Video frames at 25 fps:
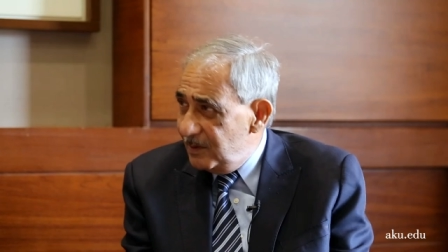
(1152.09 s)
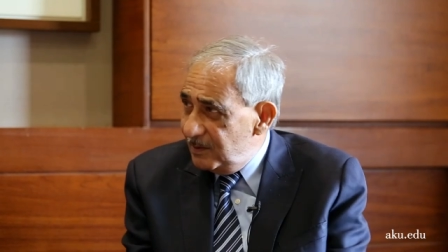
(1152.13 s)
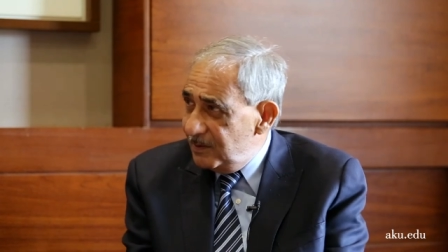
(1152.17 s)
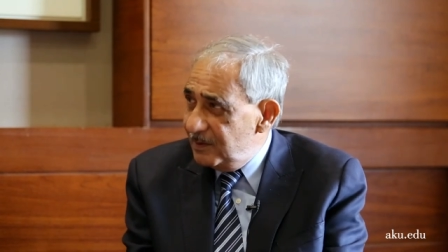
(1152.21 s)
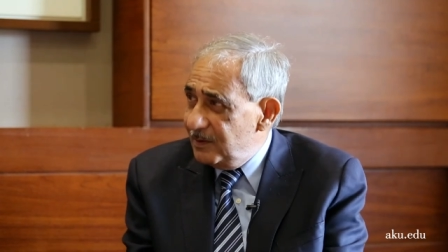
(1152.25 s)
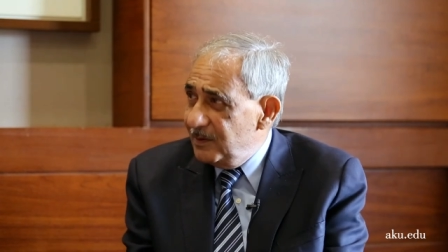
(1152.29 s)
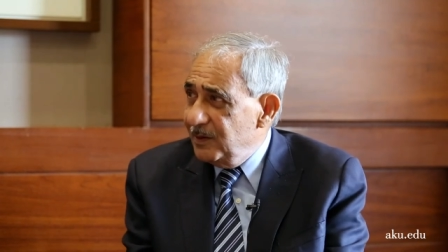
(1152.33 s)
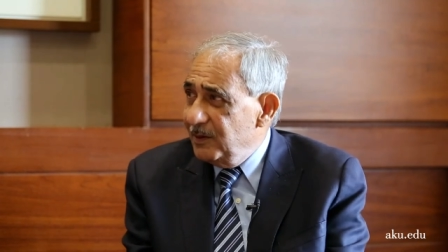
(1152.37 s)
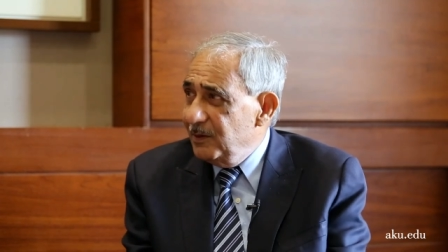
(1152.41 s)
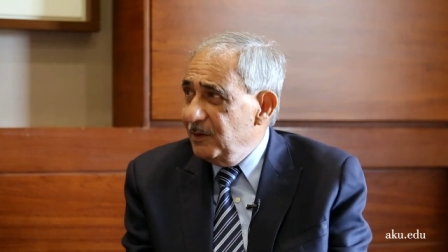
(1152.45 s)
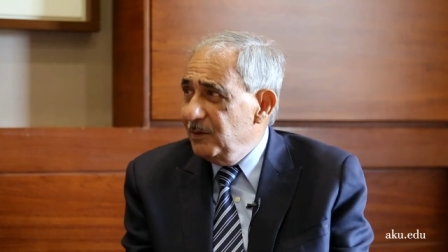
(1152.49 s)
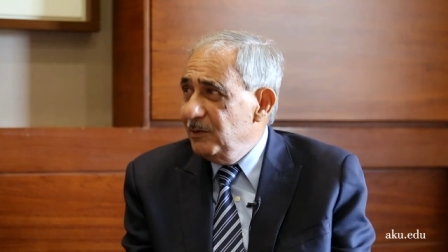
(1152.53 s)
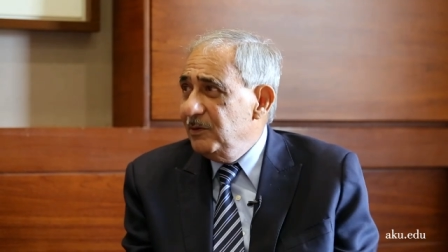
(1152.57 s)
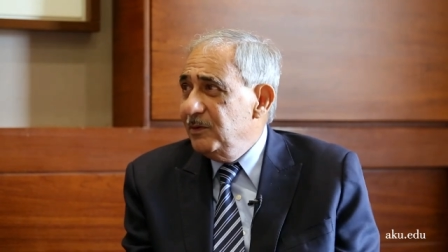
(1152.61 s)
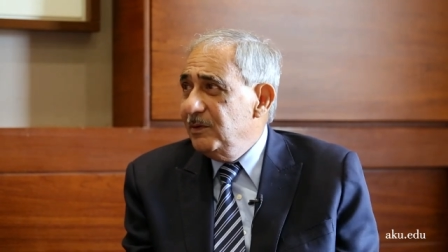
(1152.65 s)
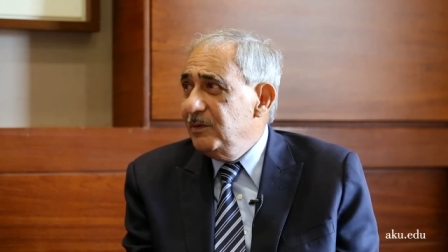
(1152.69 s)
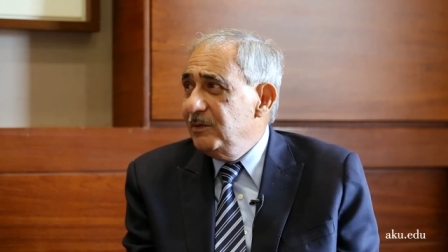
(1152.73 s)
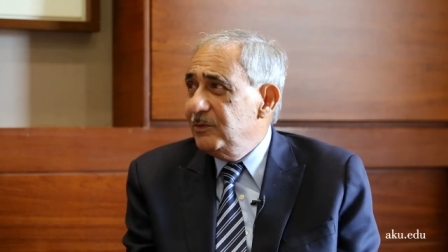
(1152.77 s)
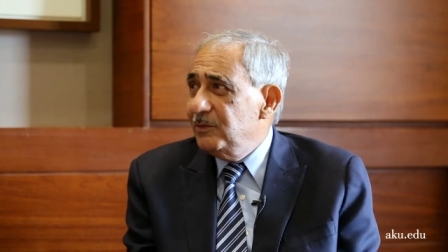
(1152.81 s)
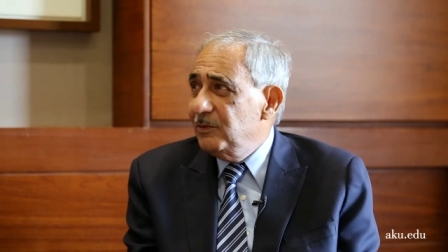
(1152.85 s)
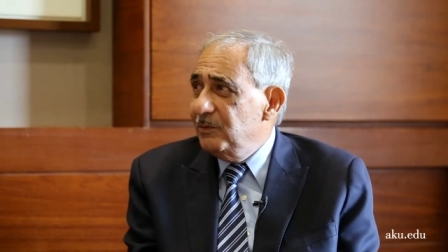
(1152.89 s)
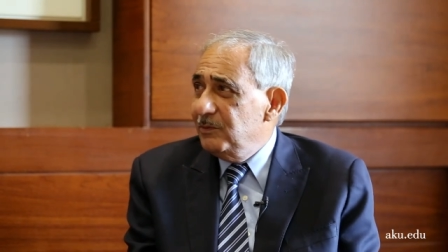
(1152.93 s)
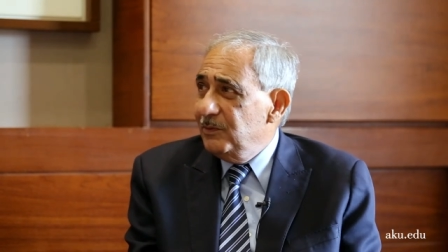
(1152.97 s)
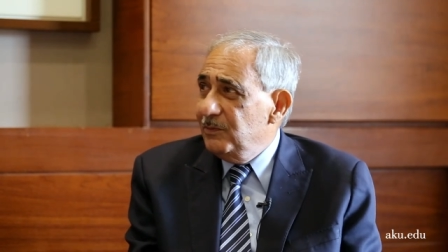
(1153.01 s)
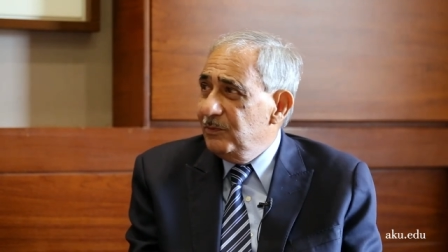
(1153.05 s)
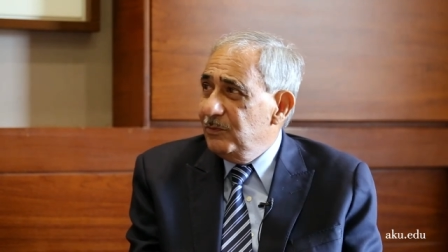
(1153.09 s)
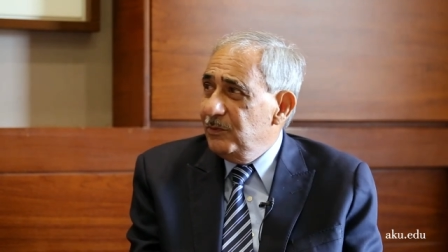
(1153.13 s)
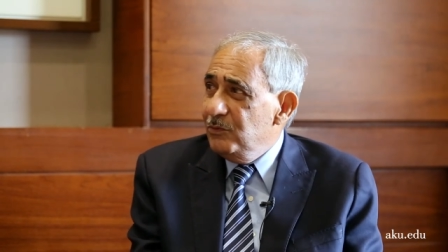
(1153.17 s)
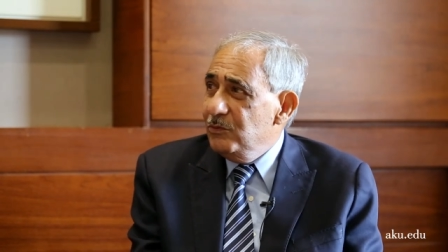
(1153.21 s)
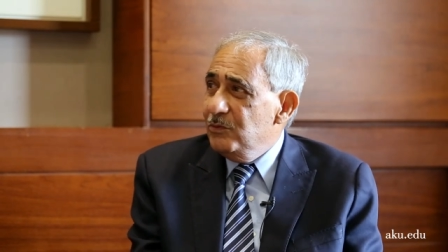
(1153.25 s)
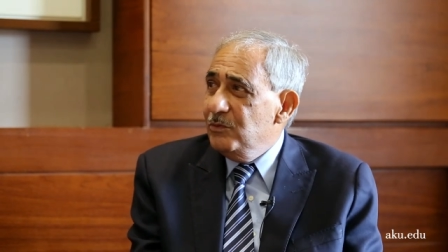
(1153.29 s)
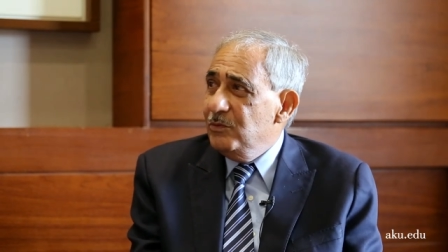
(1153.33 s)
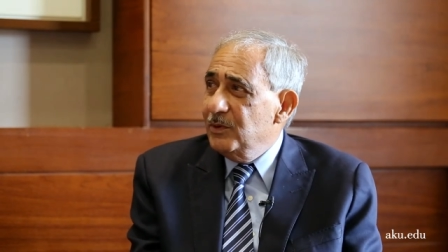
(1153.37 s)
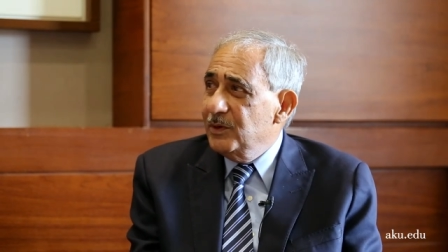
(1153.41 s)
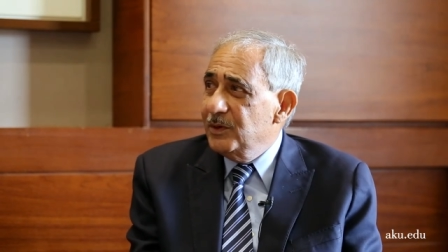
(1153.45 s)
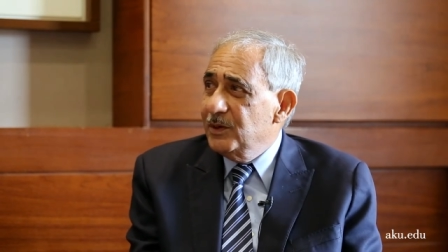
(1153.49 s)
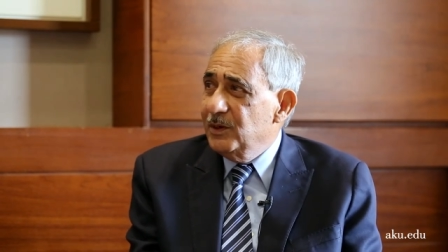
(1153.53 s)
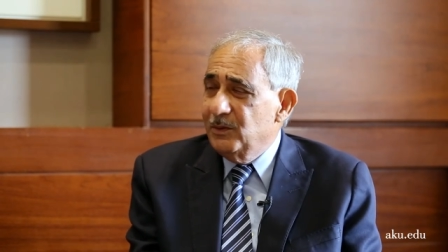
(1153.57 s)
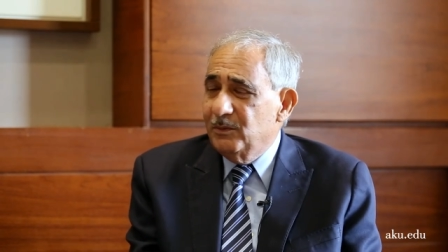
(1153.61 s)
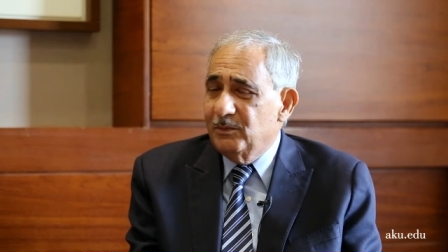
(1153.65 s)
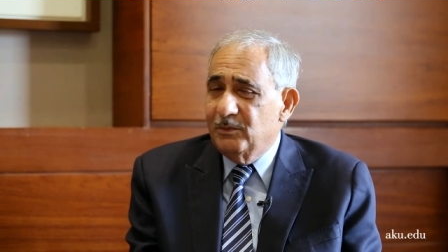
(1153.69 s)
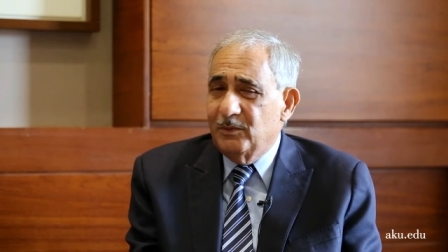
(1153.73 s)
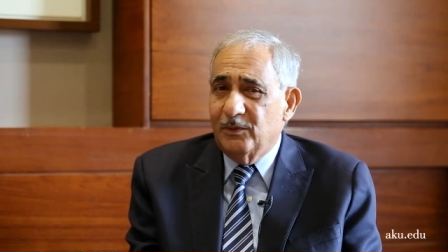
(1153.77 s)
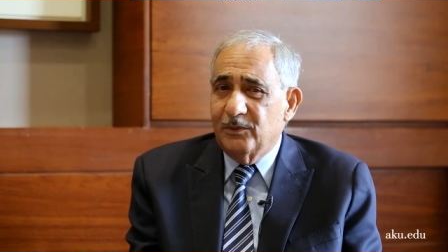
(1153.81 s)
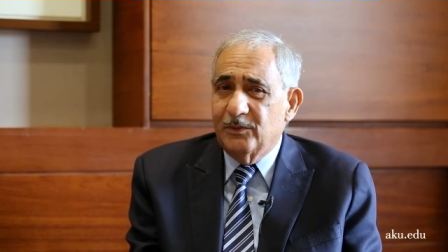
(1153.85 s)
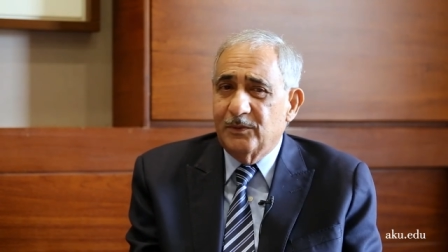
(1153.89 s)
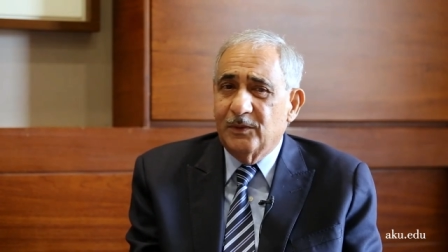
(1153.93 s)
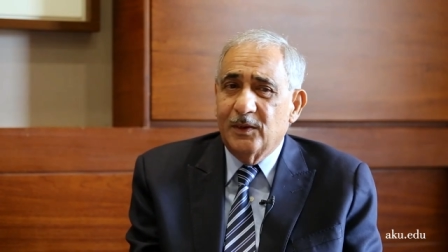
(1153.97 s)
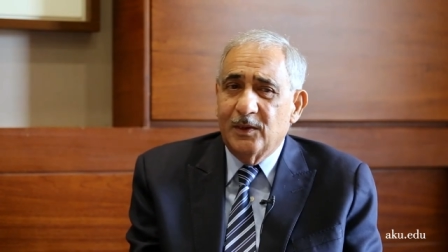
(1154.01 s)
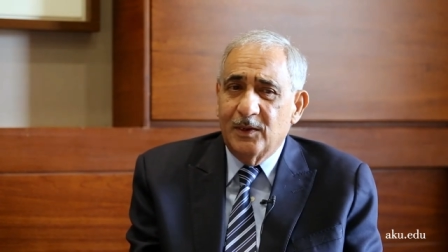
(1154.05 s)
try and sort of do what he
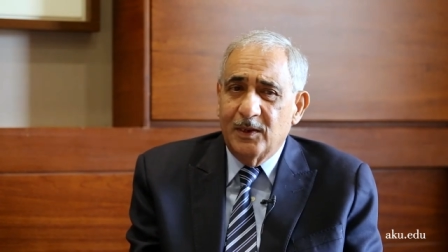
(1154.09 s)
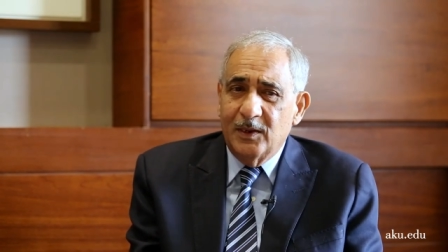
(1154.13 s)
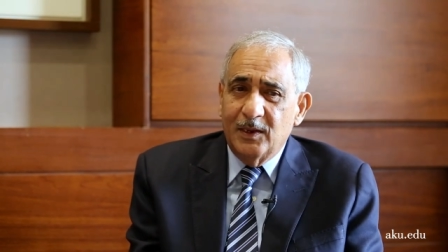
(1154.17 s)
wants